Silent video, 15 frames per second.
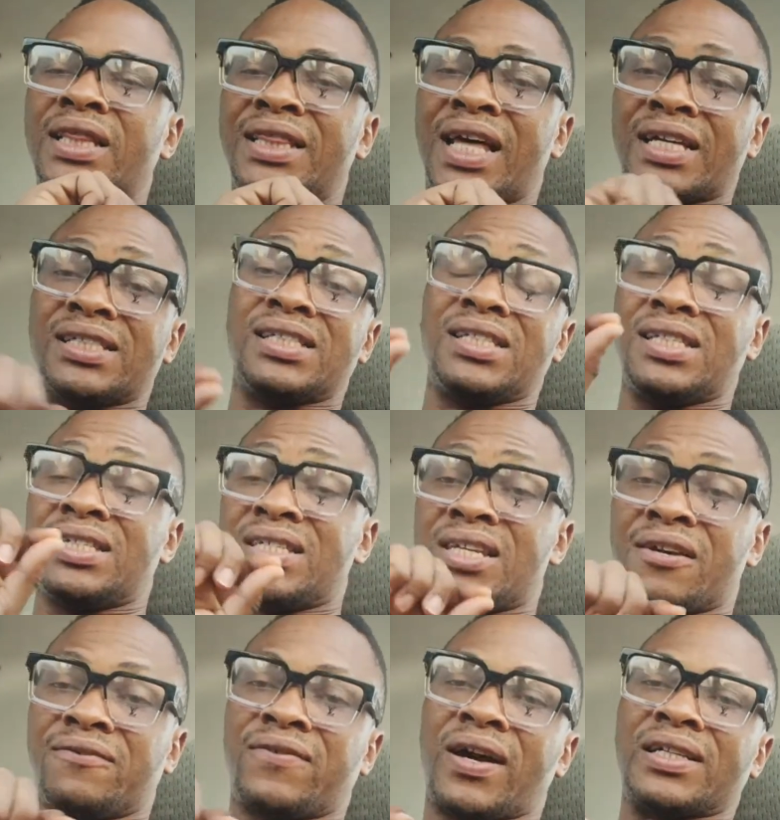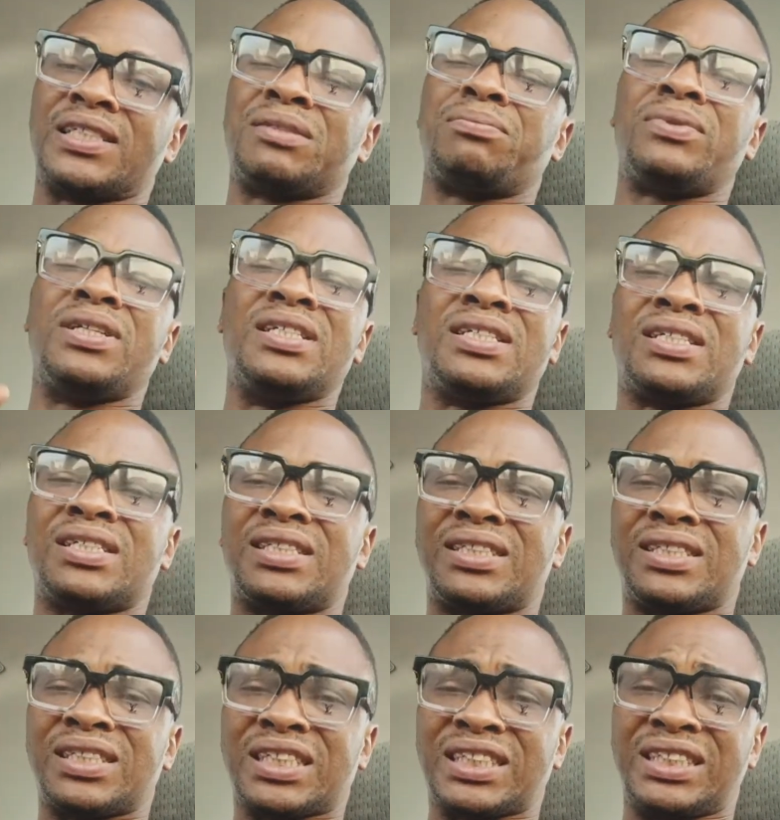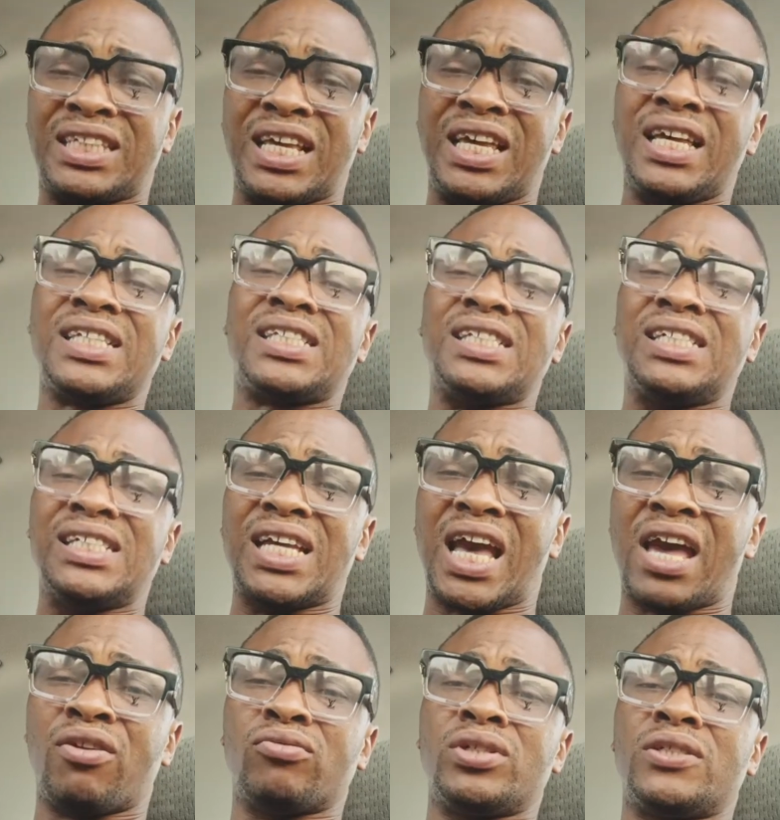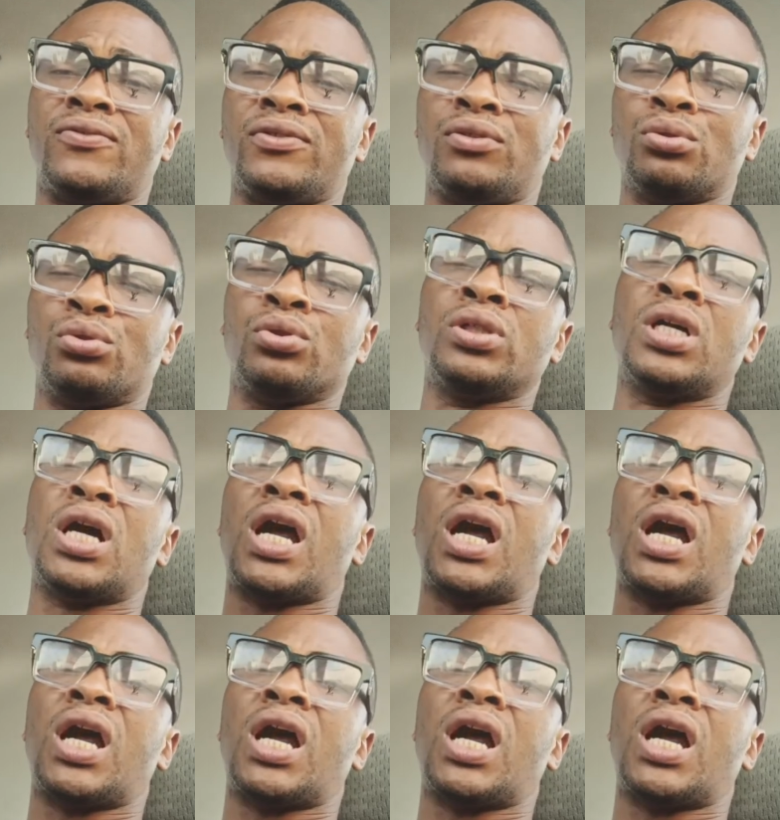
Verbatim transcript: That is sincere fact. Please stay till the end of this video.